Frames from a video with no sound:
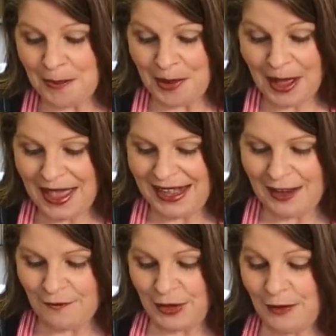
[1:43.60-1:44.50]

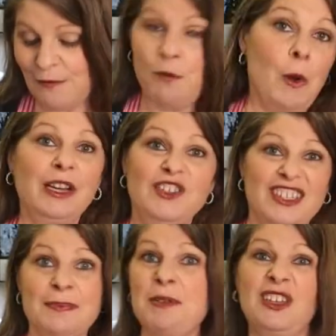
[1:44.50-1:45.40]
but if you, want
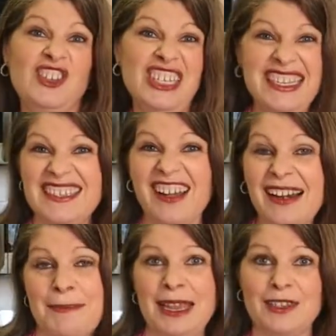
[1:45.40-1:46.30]
just put cheese
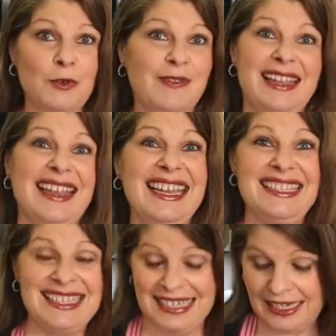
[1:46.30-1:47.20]
on it, make a sort of like a
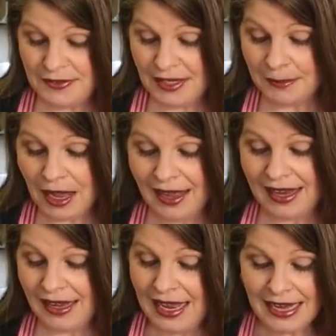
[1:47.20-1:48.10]
quesadilla of some
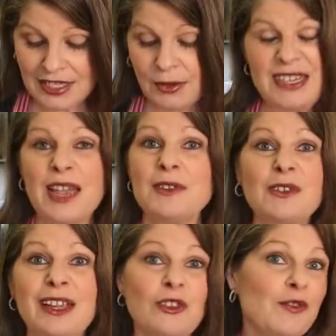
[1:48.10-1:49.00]
kind, it's great to have a
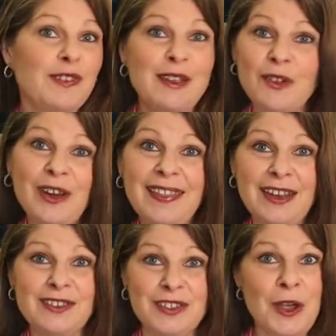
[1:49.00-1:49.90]
little extra flavor in
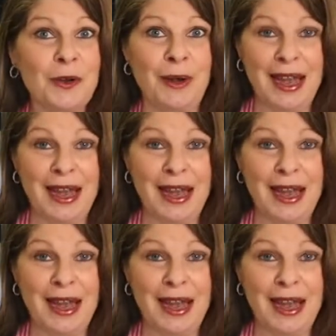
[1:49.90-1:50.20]
that dough,